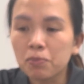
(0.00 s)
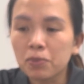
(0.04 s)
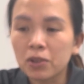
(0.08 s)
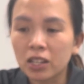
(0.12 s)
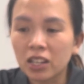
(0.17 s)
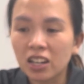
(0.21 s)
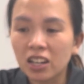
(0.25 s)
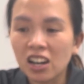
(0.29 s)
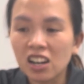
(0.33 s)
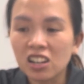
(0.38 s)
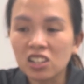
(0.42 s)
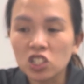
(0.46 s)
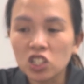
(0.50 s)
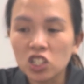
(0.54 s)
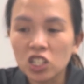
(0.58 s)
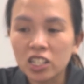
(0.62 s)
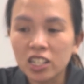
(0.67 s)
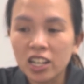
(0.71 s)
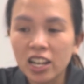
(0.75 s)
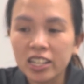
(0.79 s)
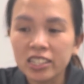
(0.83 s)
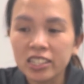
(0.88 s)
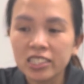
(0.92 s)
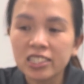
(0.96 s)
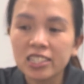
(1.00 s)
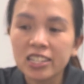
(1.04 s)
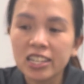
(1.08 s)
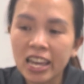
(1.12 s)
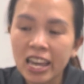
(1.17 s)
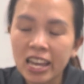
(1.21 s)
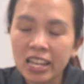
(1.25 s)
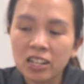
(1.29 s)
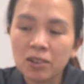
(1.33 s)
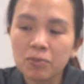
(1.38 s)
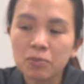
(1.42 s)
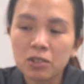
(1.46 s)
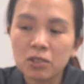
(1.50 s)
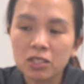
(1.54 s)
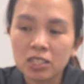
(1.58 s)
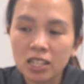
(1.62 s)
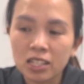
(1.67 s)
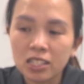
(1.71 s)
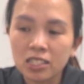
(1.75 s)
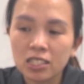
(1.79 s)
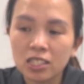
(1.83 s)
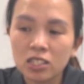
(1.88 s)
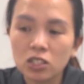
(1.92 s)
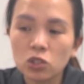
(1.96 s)
discussion at the end of the
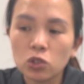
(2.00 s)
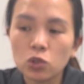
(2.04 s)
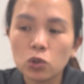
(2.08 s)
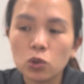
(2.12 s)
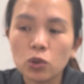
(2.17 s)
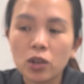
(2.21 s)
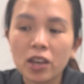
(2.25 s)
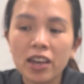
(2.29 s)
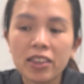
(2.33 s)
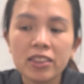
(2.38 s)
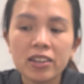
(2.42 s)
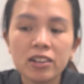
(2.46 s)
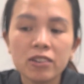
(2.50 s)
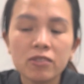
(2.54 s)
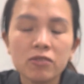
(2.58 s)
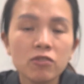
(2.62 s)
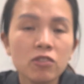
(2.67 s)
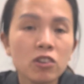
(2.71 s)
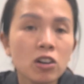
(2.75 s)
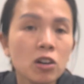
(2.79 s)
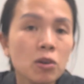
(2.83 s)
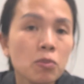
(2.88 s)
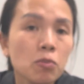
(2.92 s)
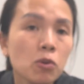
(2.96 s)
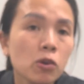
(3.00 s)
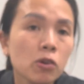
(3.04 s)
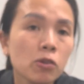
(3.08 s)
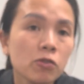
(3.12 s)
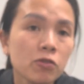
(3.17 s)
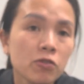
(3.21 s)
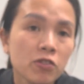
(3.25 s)
section to get the verbal